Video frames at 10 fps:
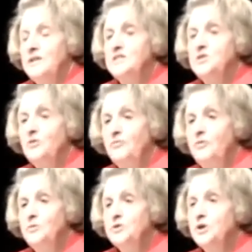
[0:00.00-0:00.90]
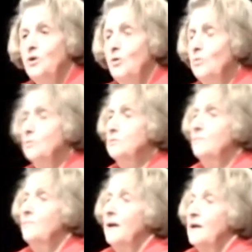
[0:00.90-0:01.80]
is your future
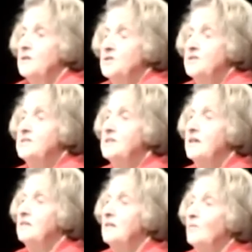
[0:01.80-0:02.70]
goal?" She said,